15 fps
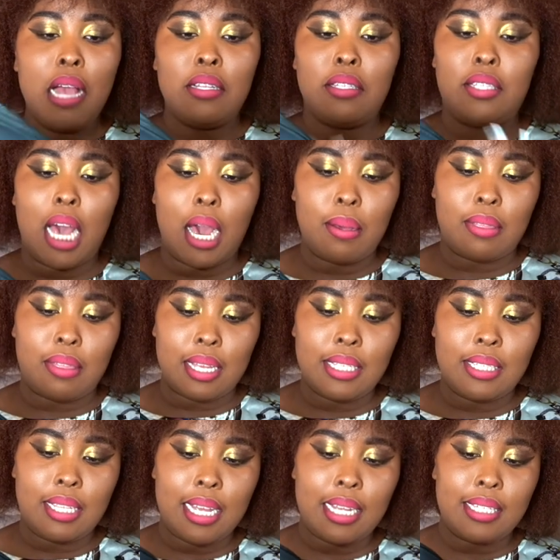So
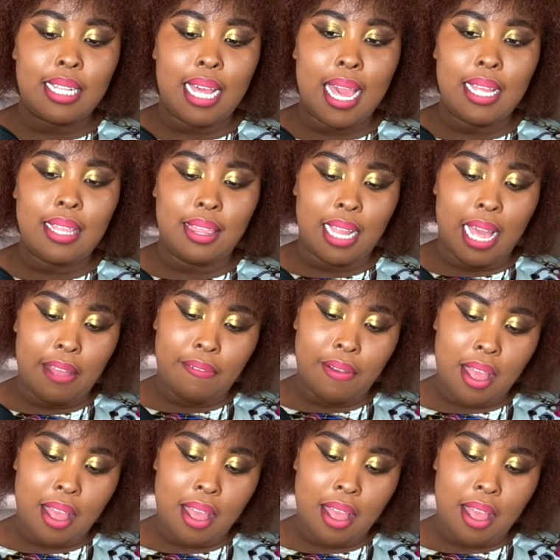this is a Love